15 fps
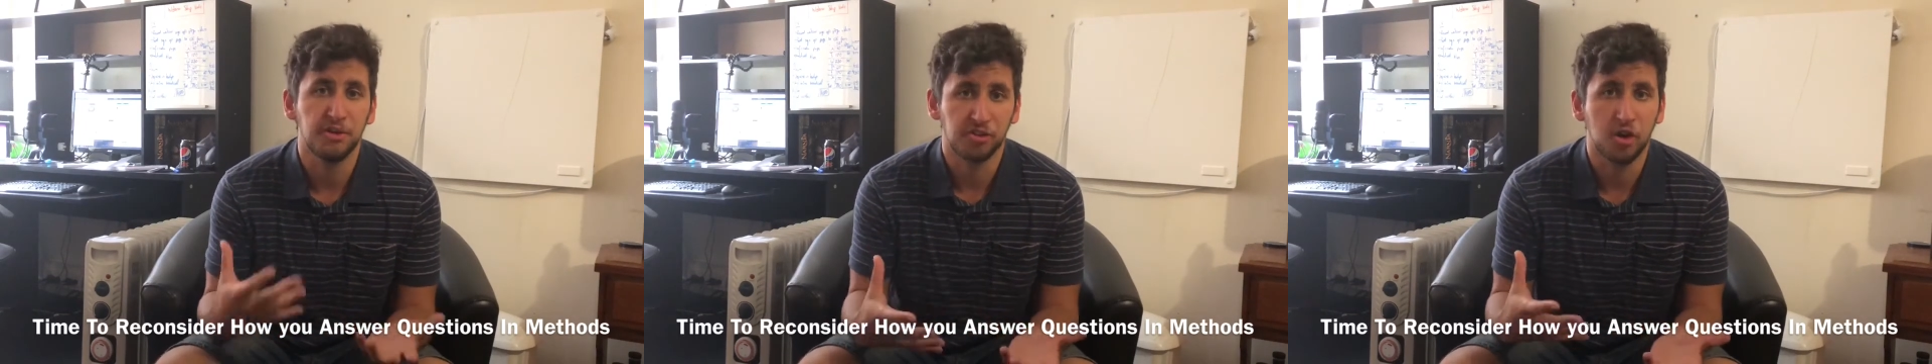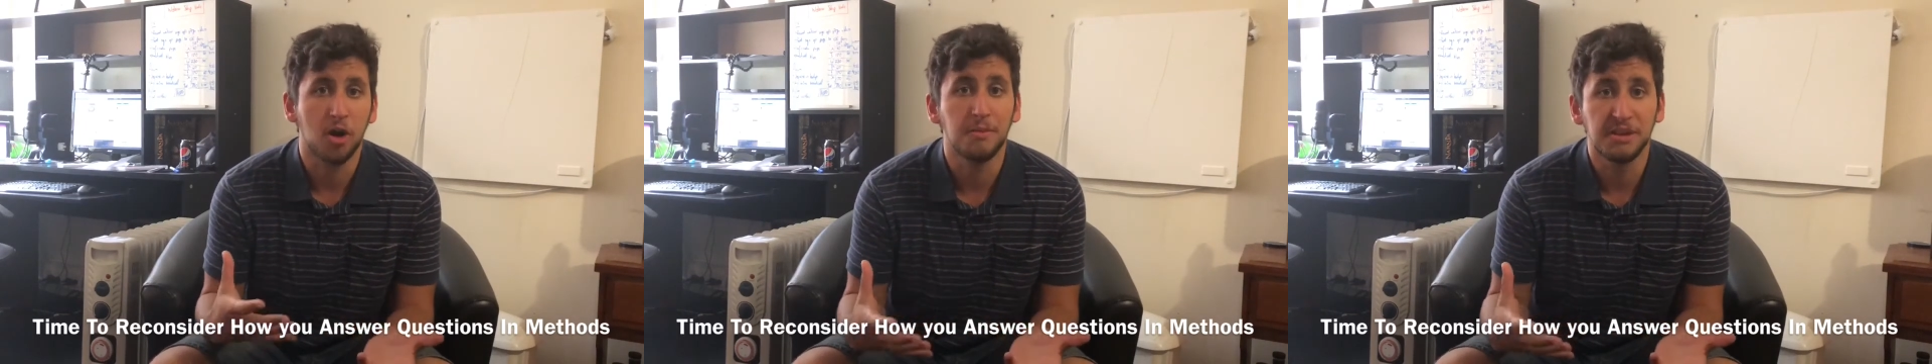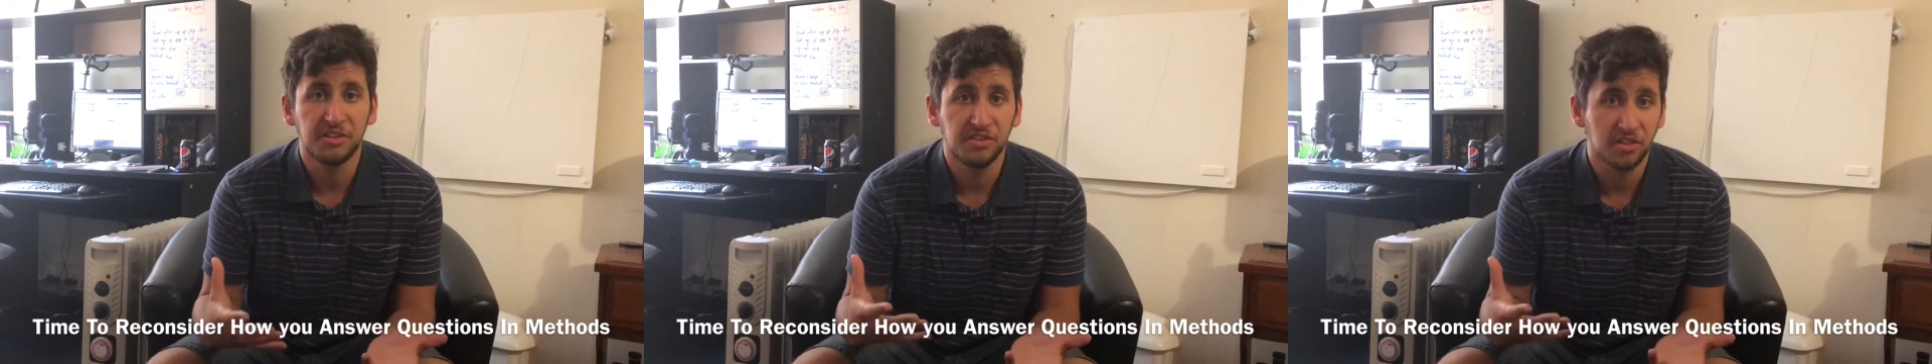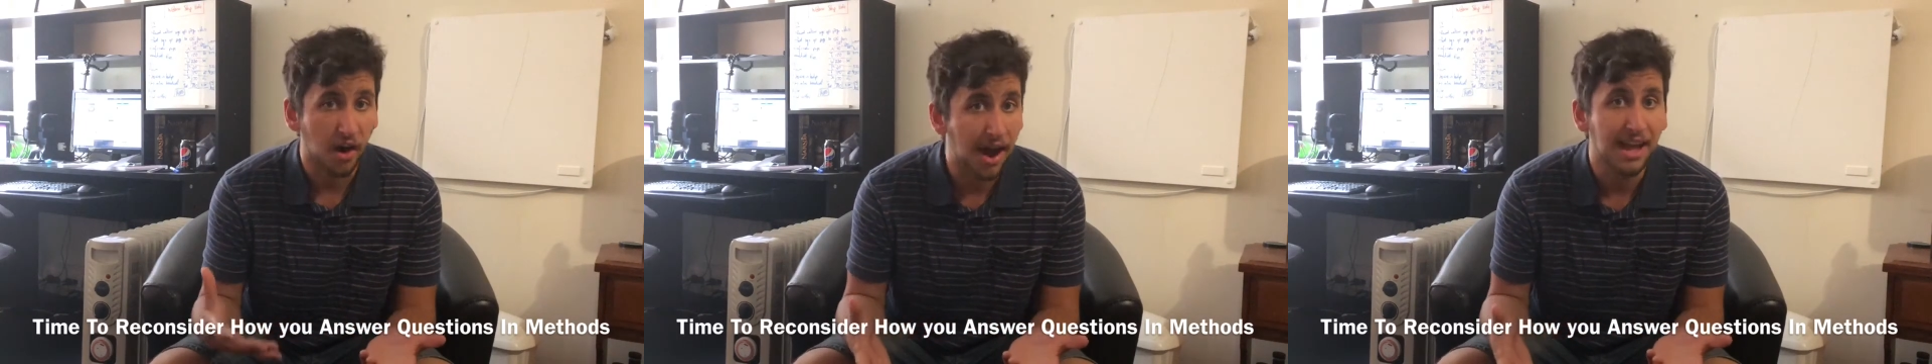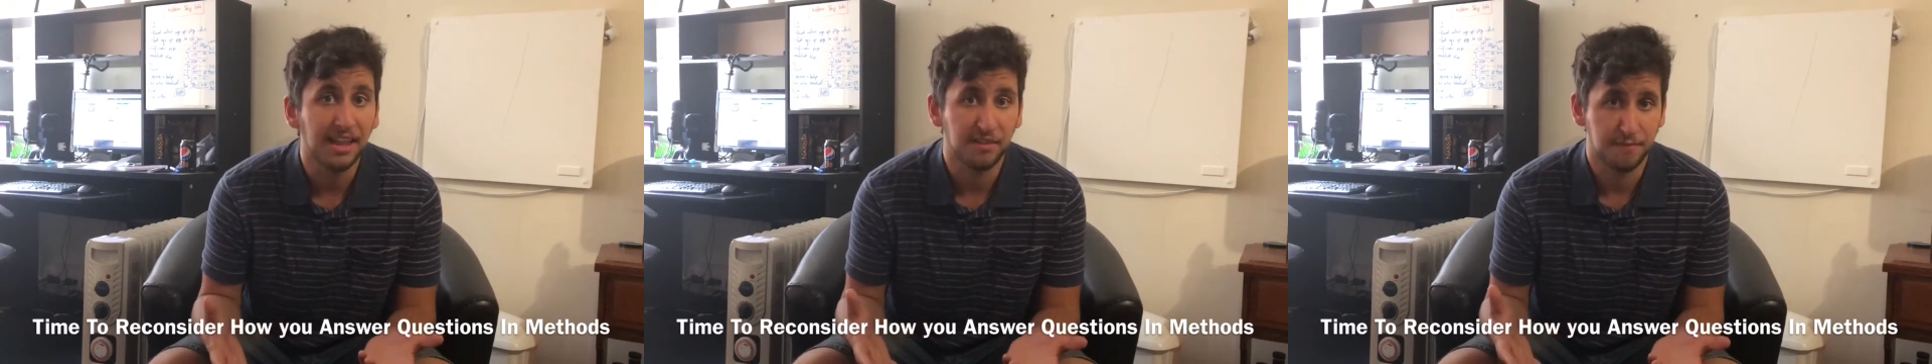most common
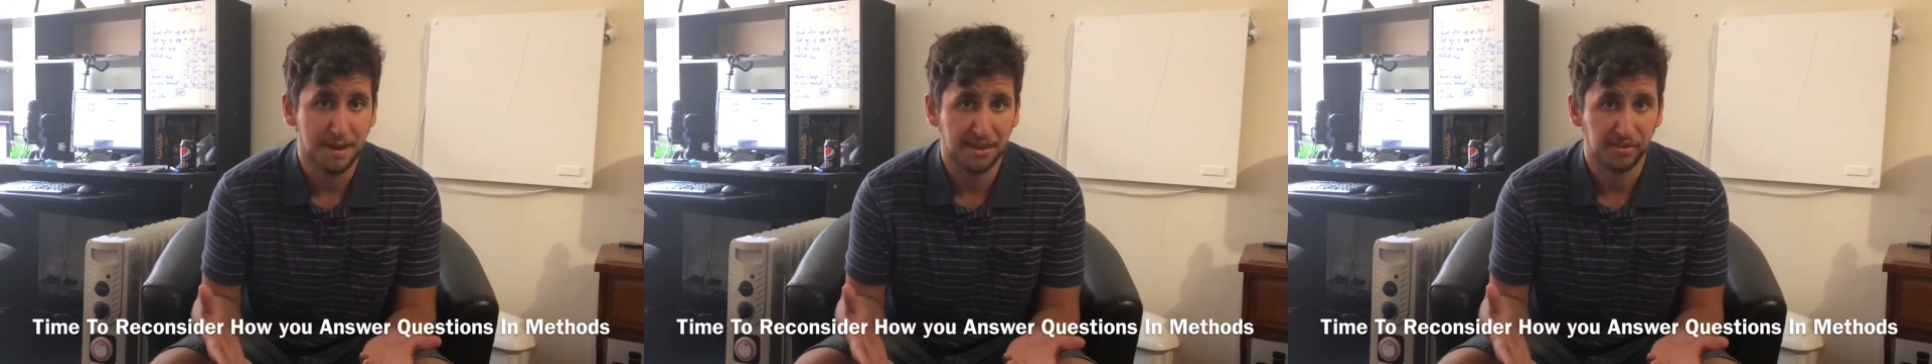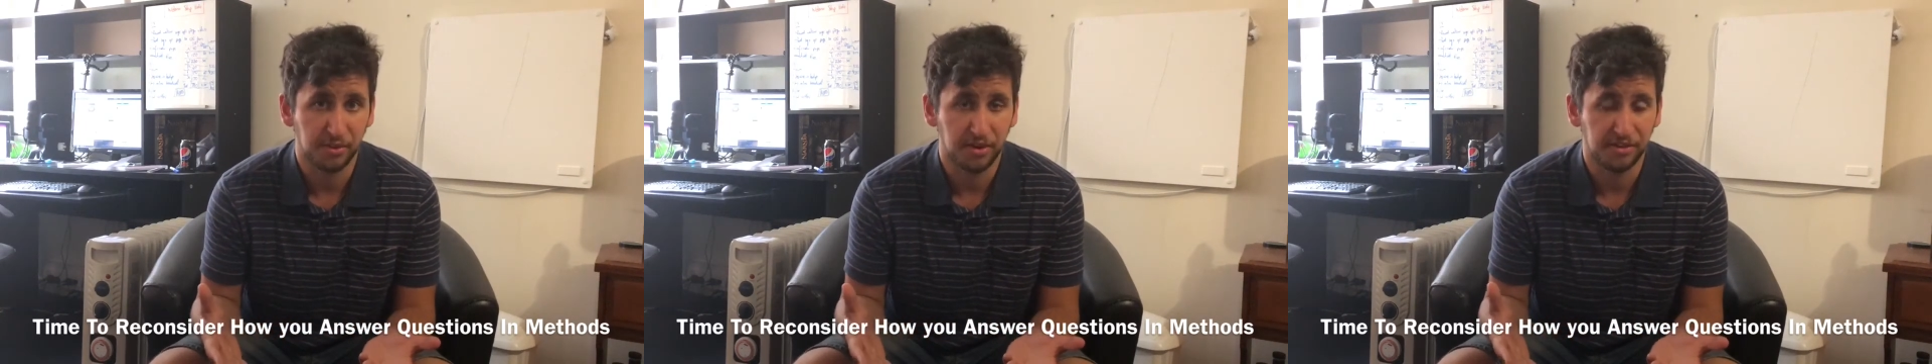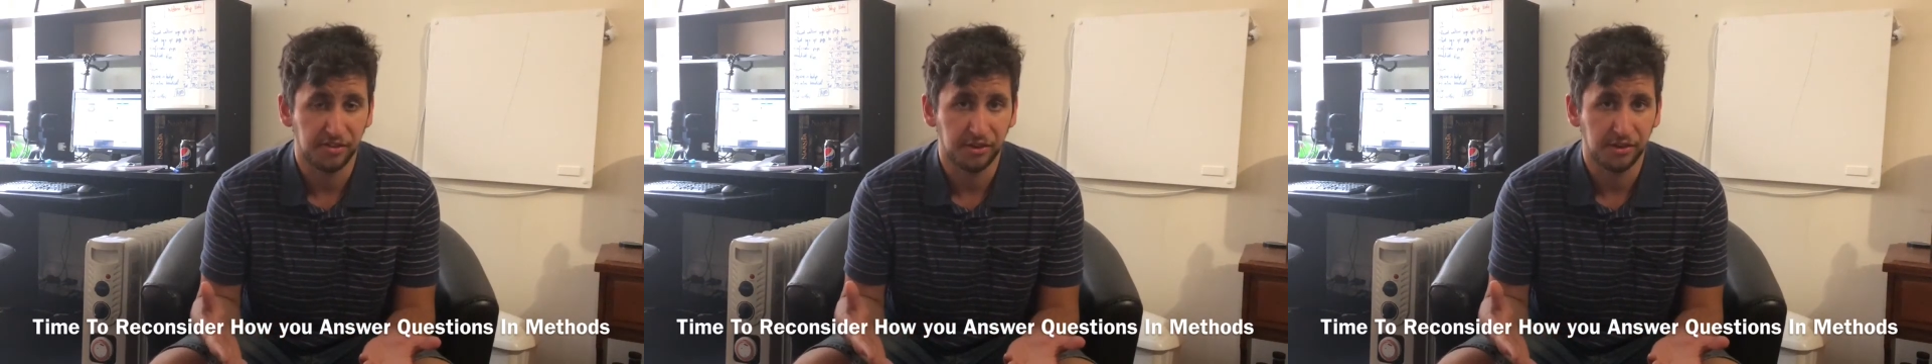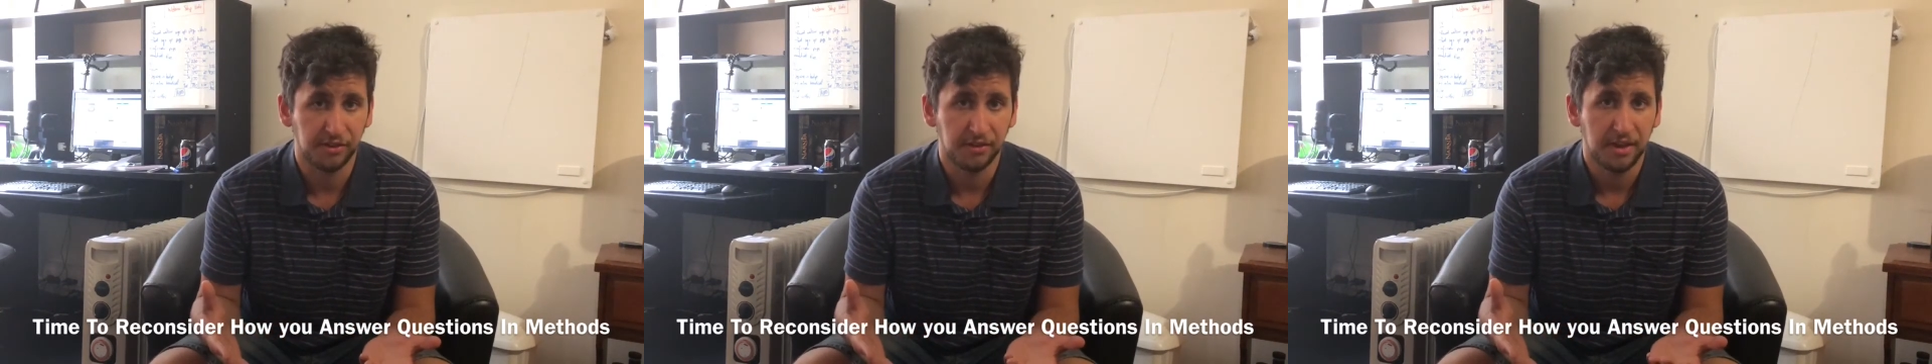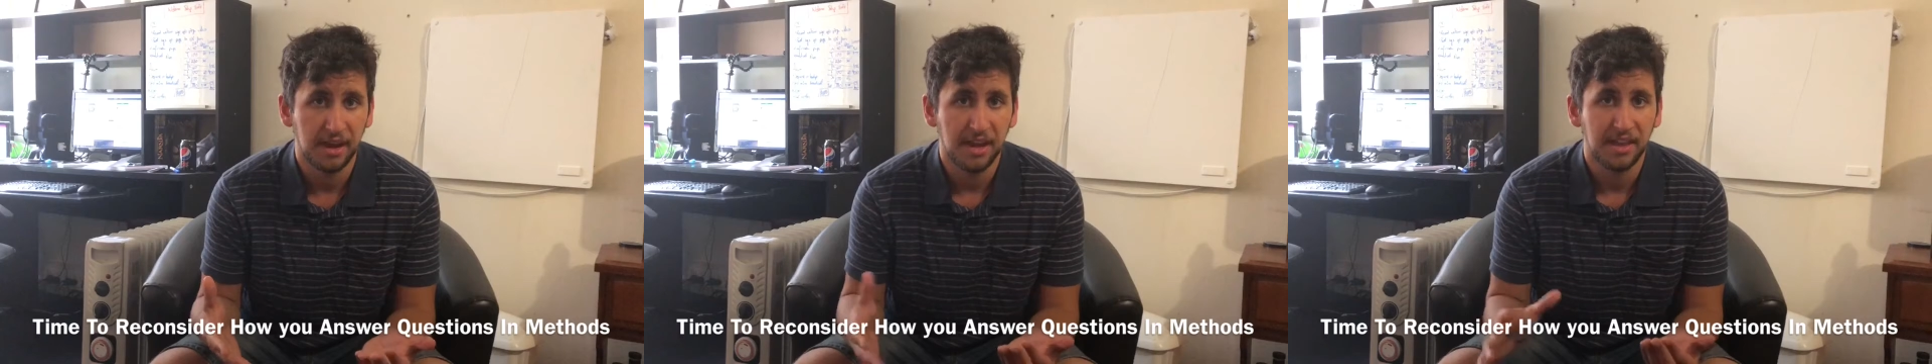style of maths
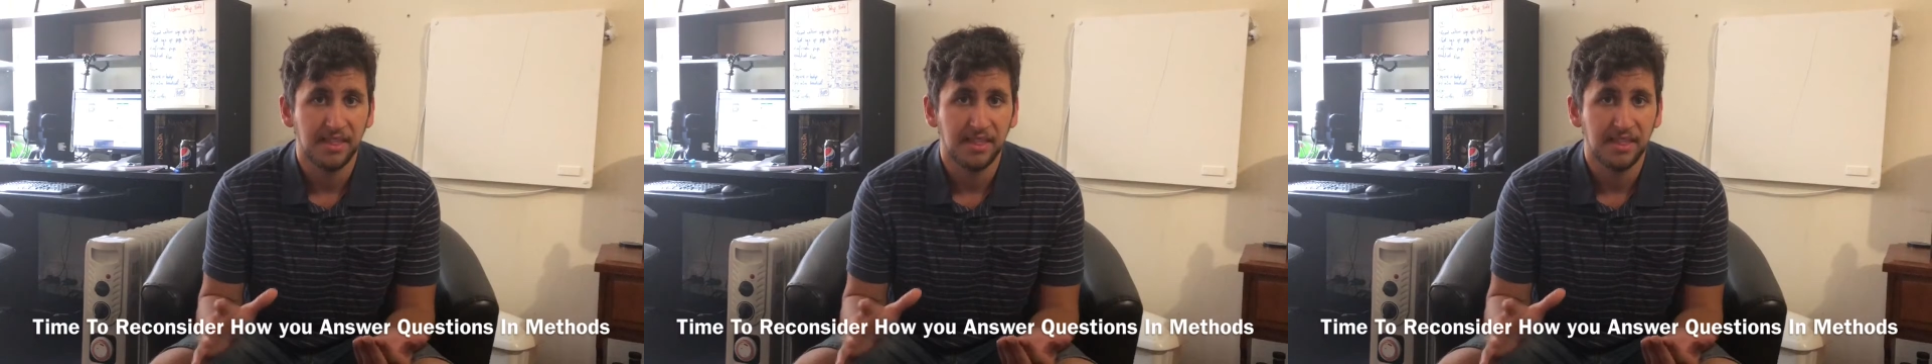questions.